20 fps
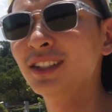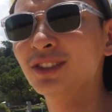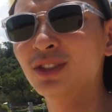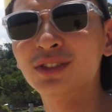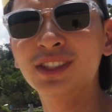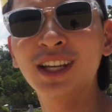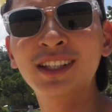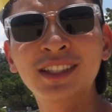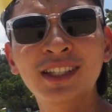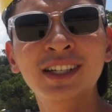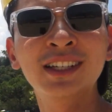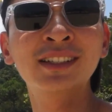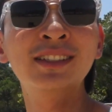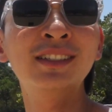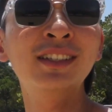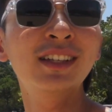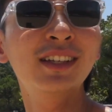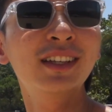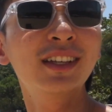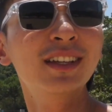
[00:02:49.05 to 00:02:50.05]
So
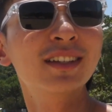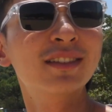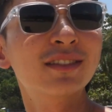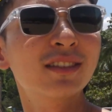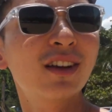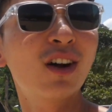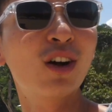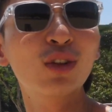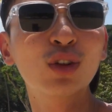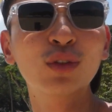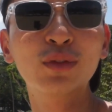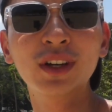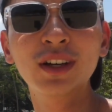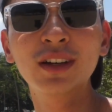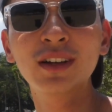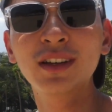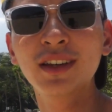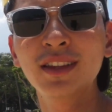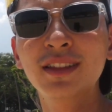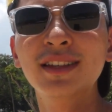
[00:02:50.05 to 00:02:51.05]
Sunkern is all
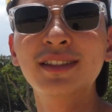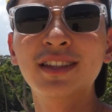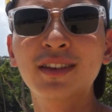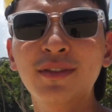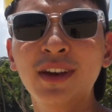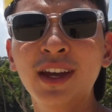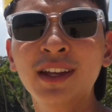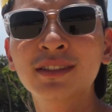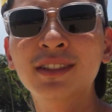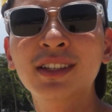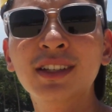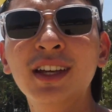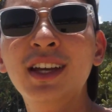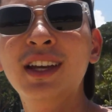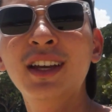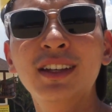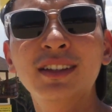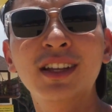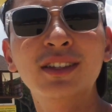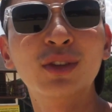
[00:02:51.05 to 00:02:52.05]
over in this event.
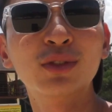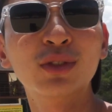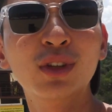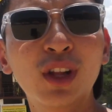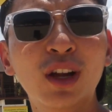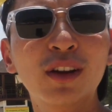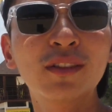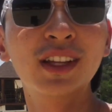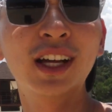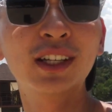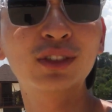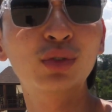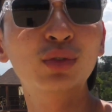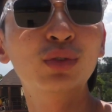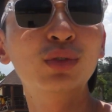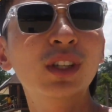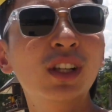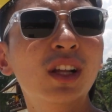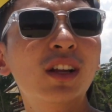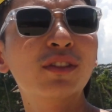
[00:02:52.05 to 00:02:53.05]
There's also a lot of Natu,
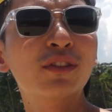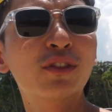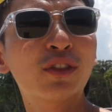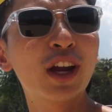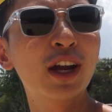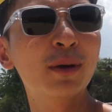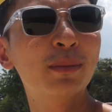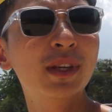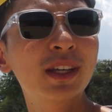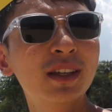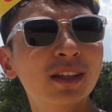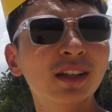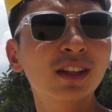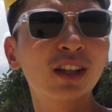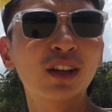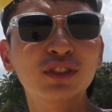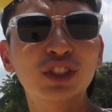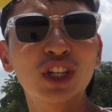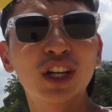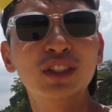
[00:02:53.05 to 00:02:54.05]
a lot of Krabby, a
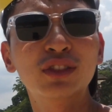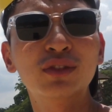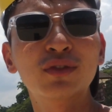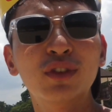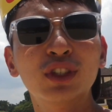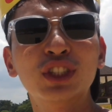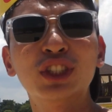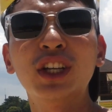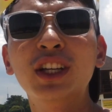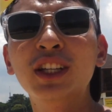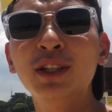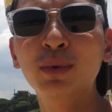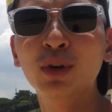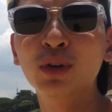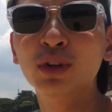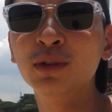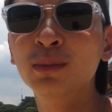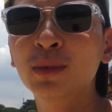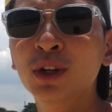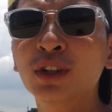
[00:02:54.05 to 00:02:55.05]
lot of chances for shiny
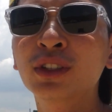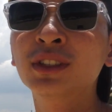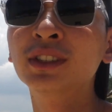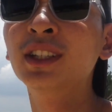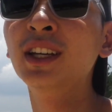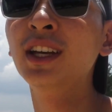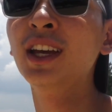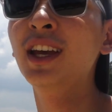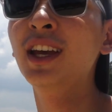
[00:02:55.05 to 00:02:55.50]
Pokemon.